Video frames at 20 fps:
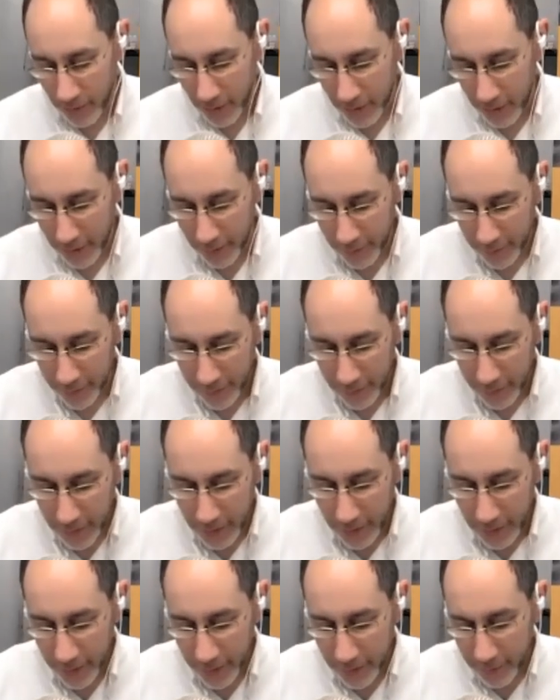where
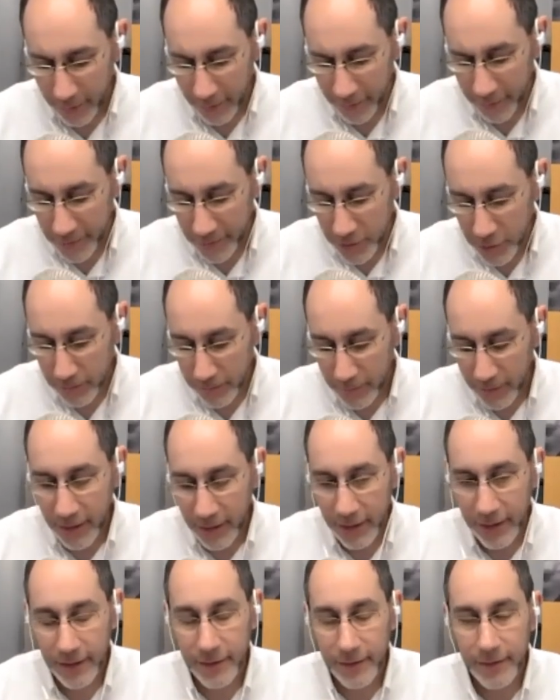it went from 2
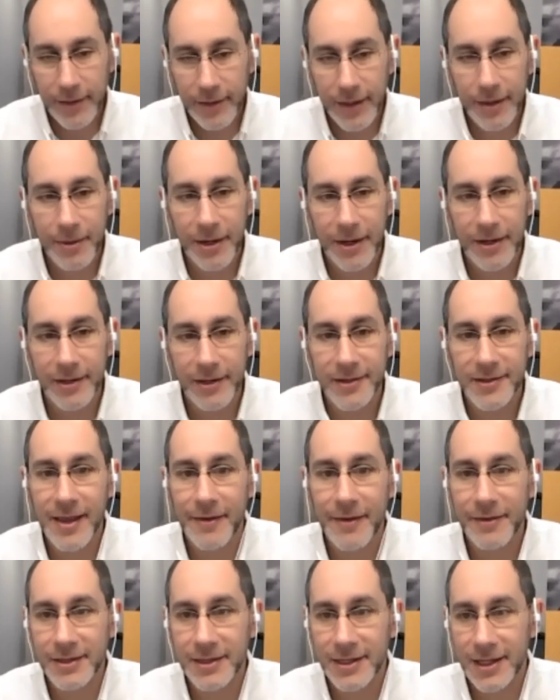million EBITDA to
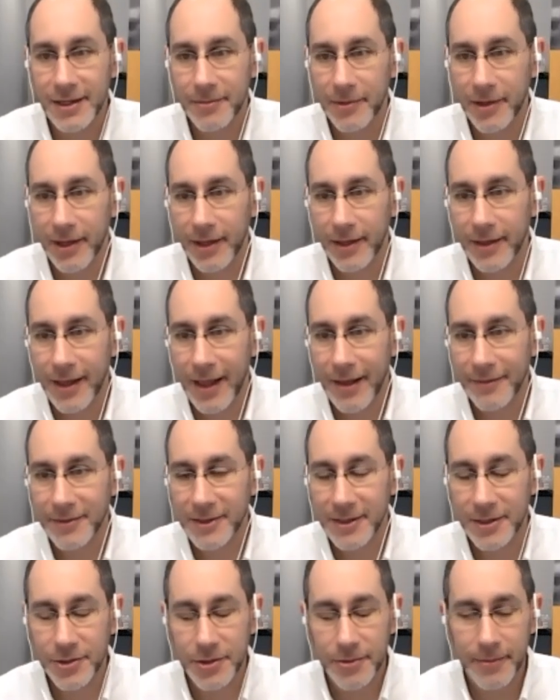17 million,
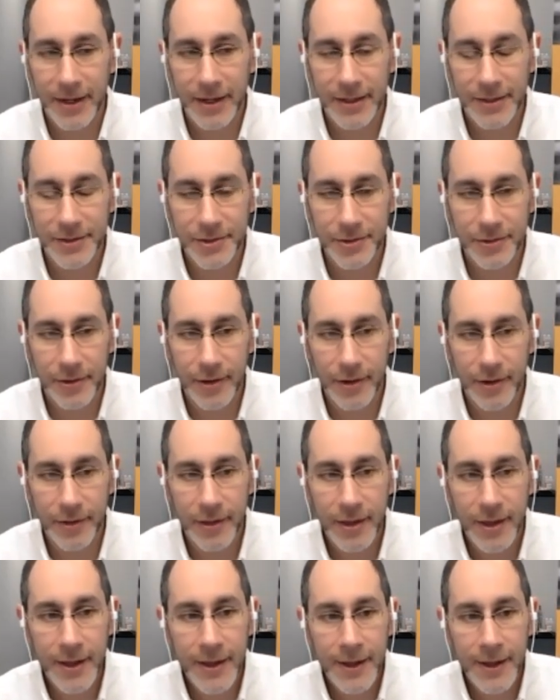obviously tremendous growth.